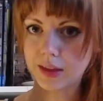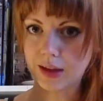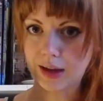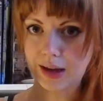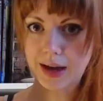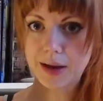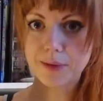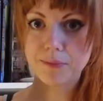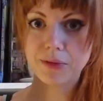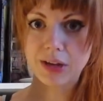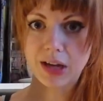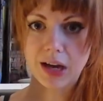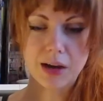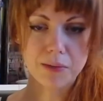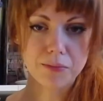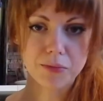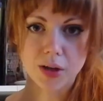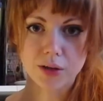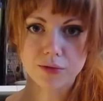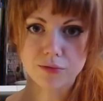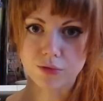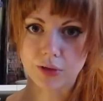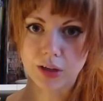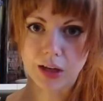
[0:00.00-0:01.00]
I'm
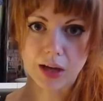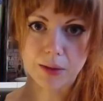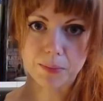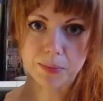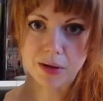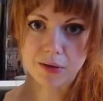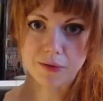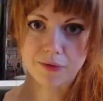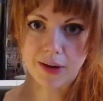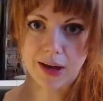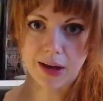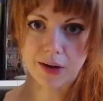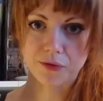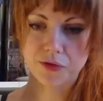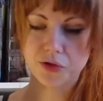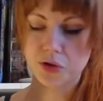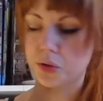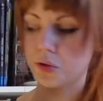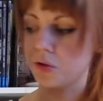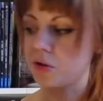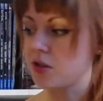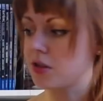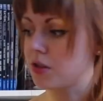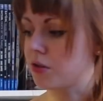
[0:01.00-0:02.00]
not really a big fan of
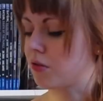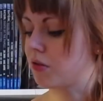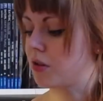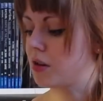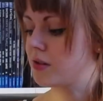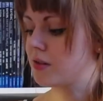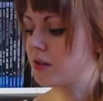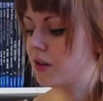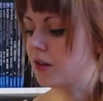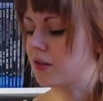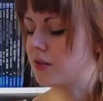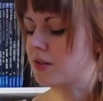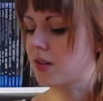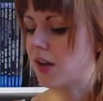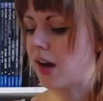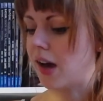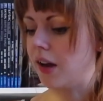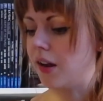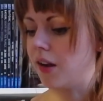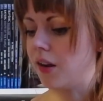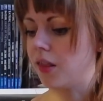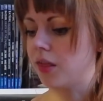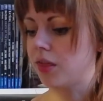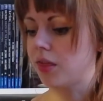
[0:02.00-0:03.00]
short stories because
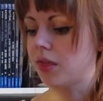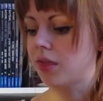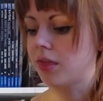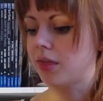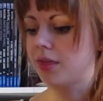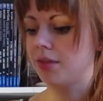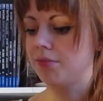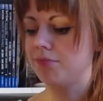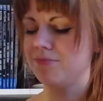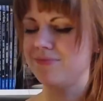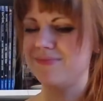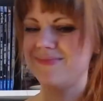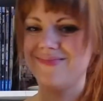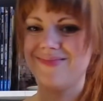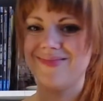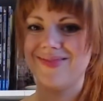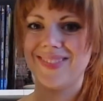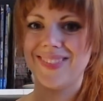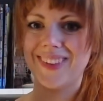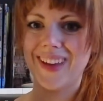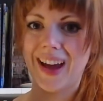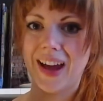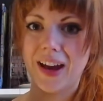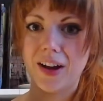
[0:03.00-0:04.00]
I
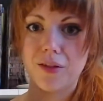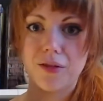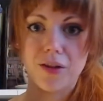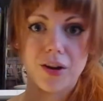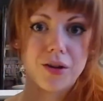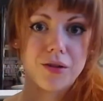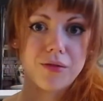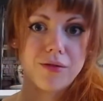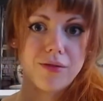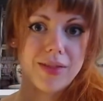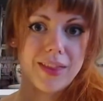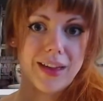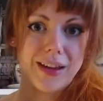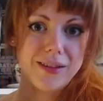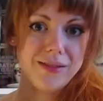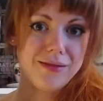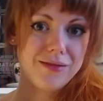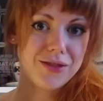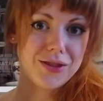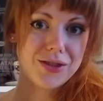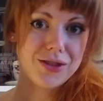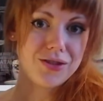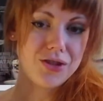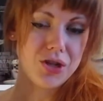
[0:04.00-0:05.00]
don't know. They
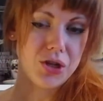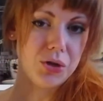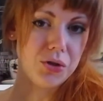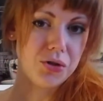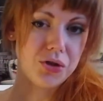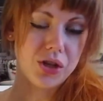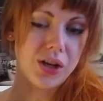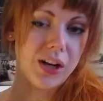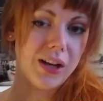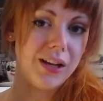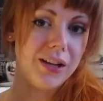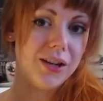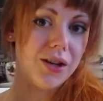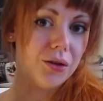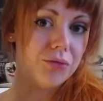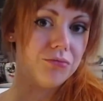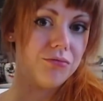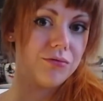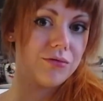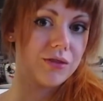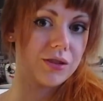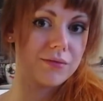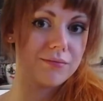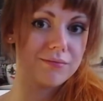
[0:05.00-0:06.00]
usually
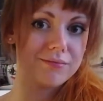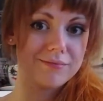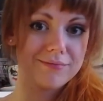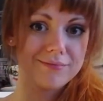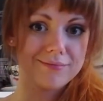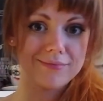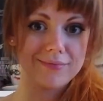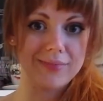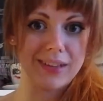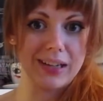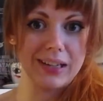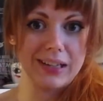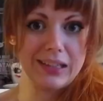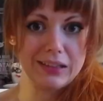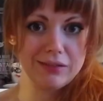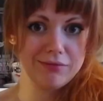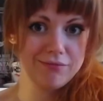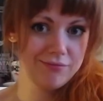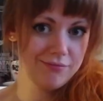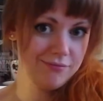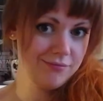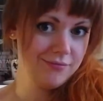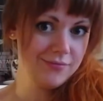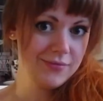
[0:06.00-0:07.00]
don't like
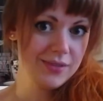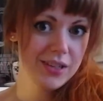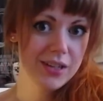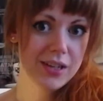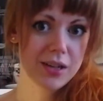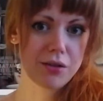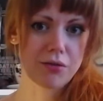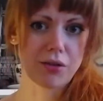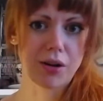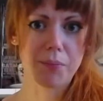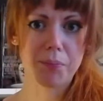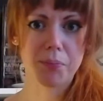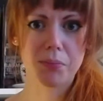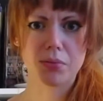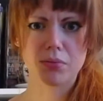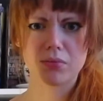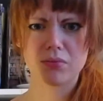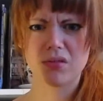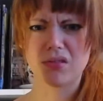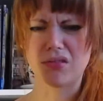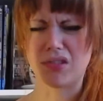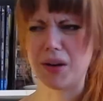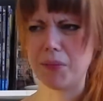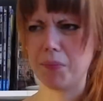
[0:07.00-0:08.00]
grip
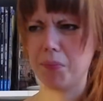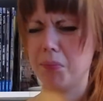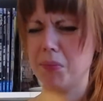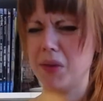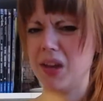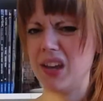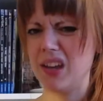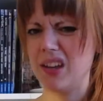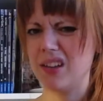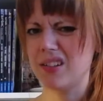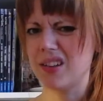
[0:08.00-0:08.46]
me.